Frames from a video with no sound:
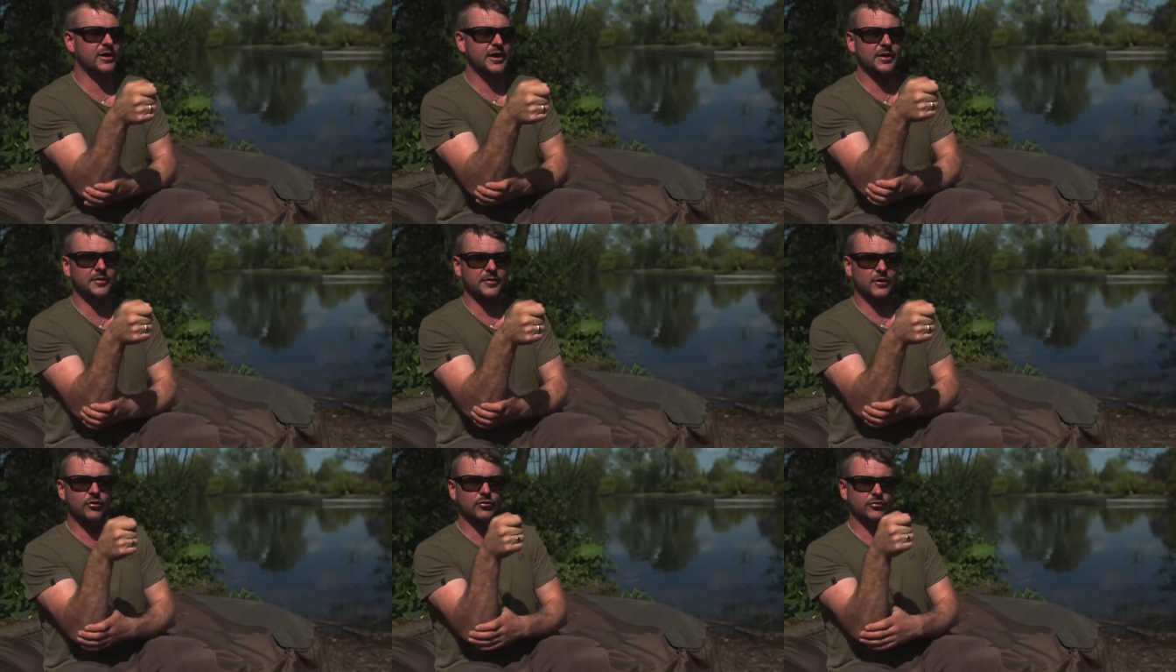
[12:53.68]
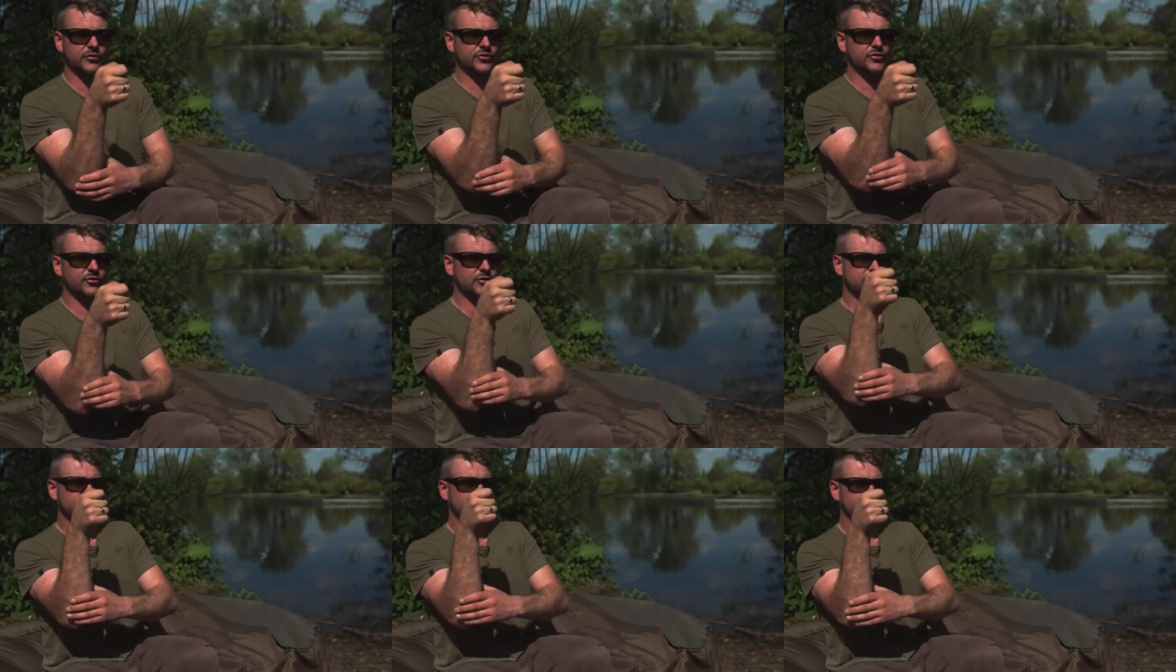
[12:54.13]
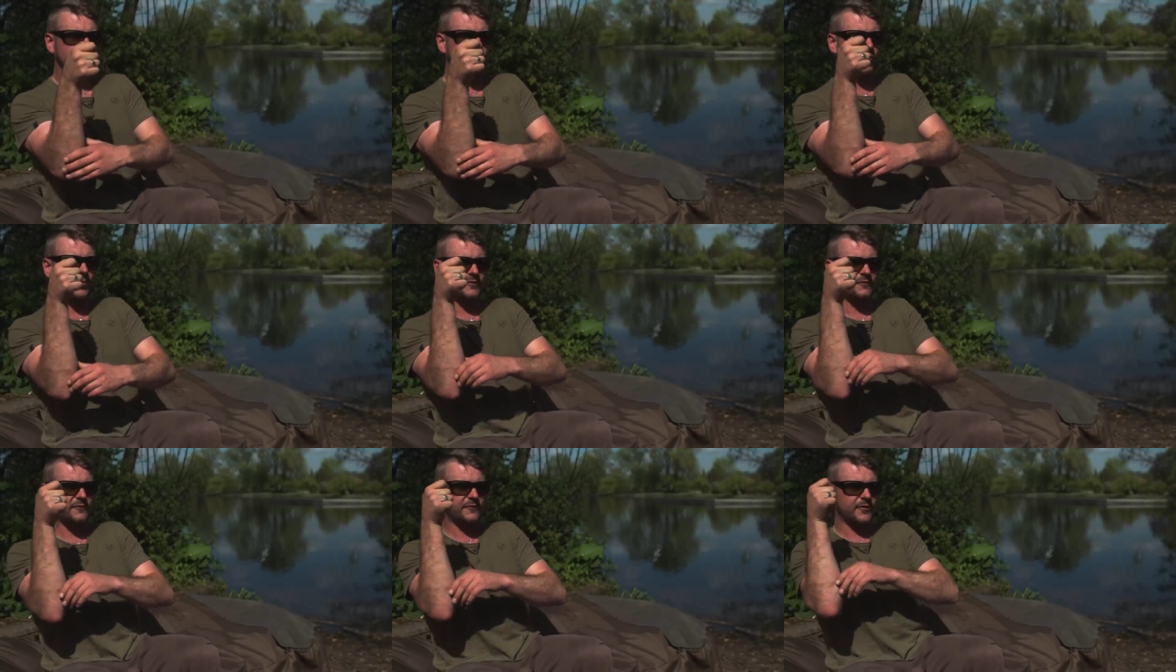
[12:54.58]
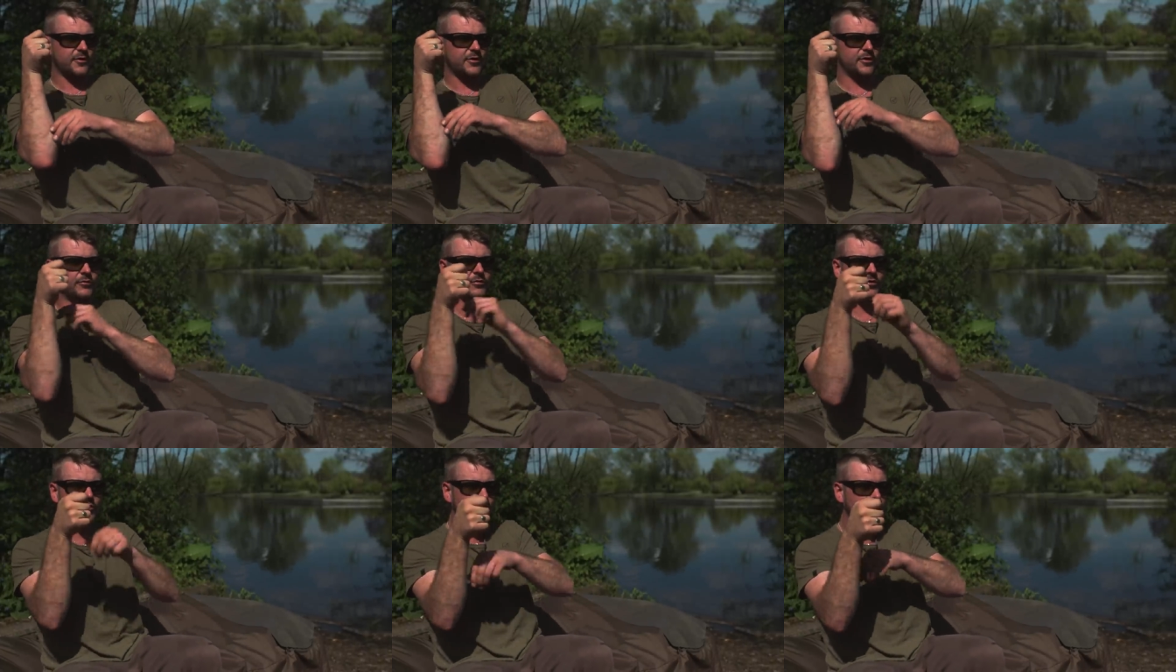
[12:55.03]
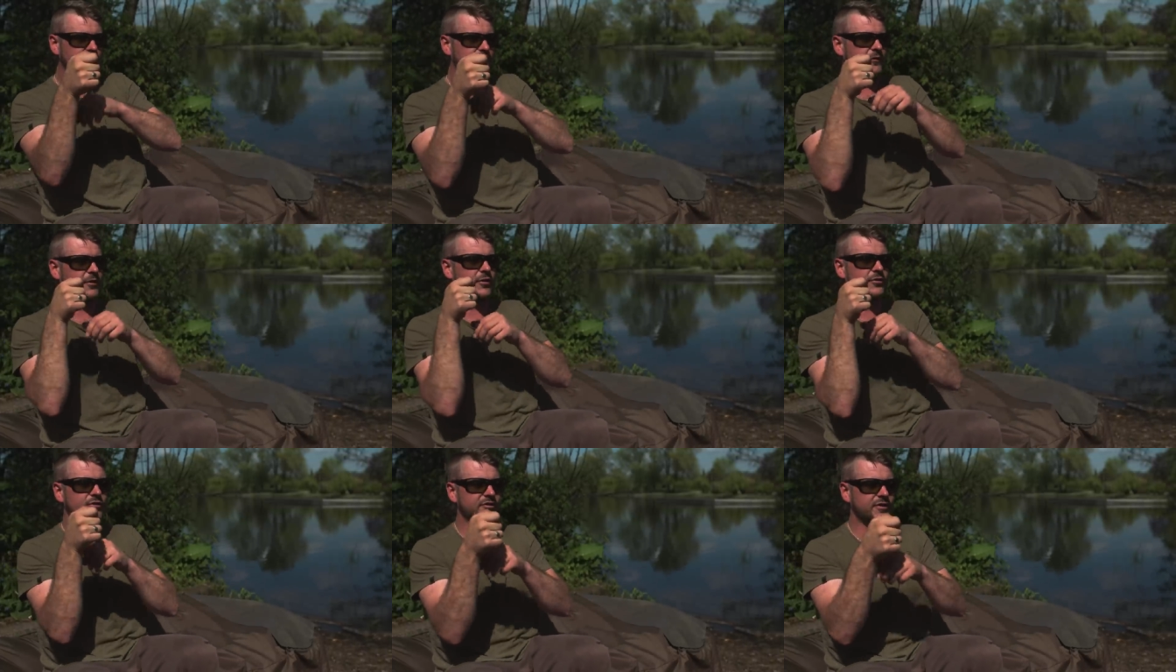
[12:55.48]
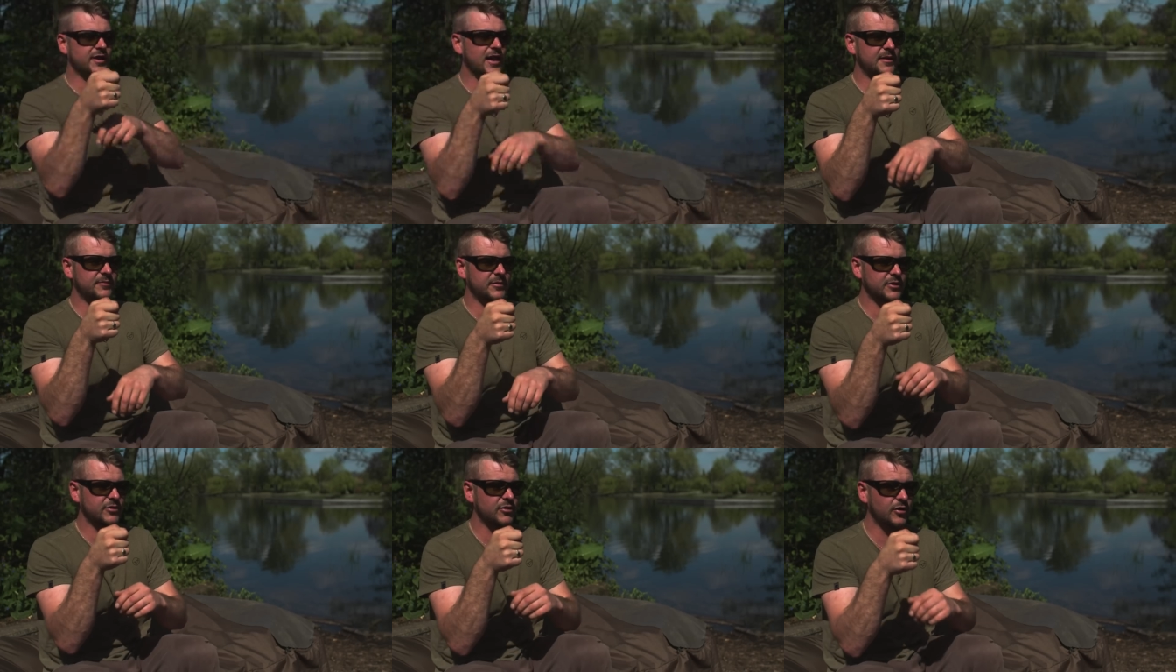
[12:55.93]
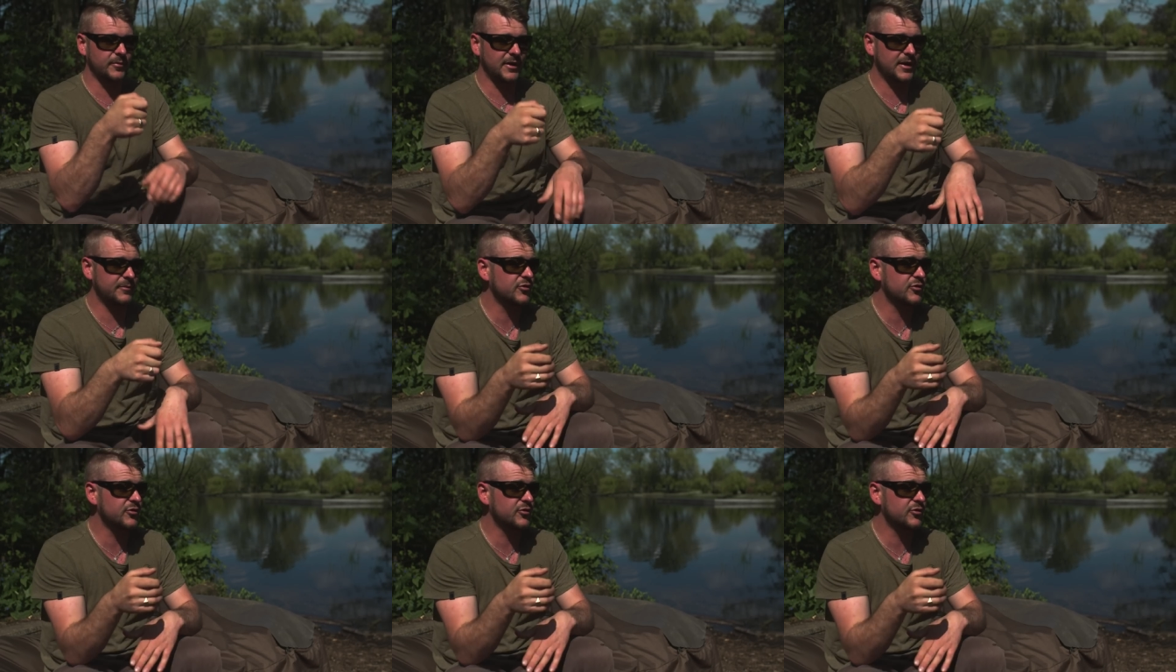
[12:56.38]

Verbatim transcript: Like, all of a sudden, it's just coming through and coming through, and just kept it coming.